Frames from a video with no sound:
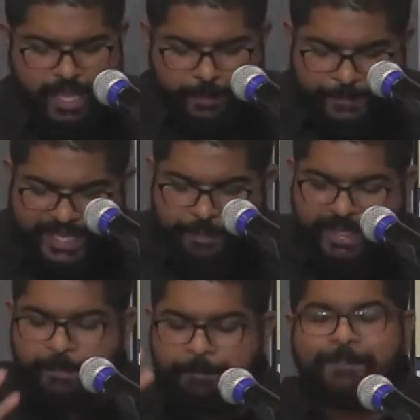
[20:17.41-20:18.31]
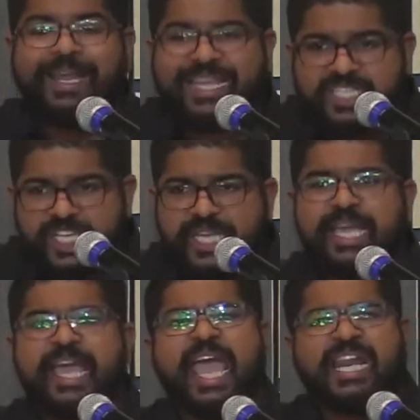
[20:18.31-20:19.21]
becoming a blessing
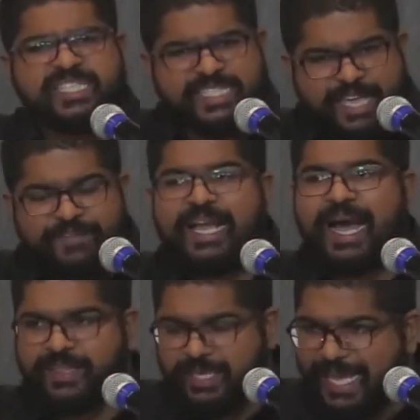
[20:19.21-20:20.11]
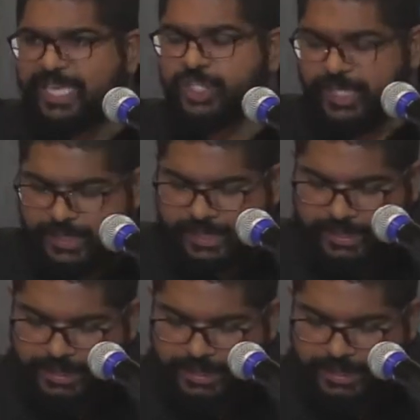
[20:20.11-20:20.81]
and saving other nations.